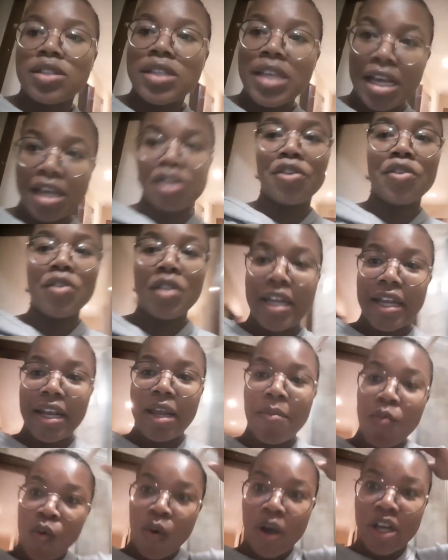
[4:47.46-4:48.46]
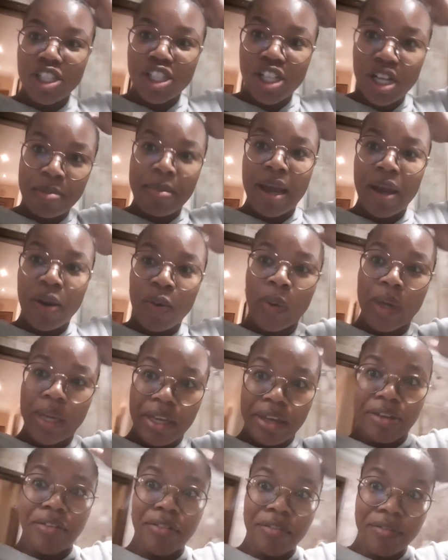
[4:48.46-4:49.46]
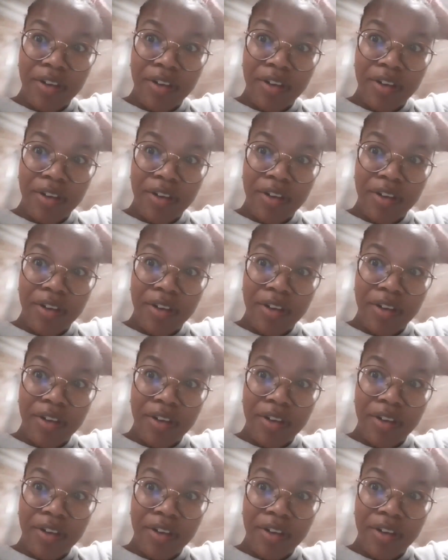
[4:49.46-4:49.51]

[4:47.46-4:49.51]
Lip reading: tell you that I'm washing my weave.